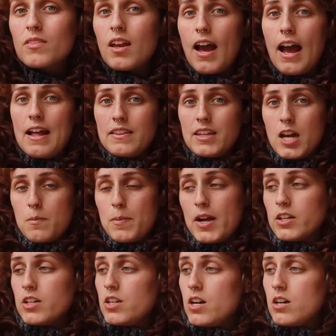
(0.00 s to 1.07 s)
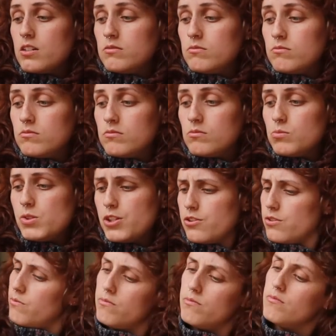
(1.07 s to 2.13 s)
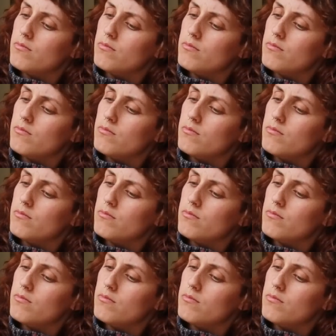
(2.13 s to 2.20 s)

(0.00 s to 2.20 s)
and the alpaca yarn, which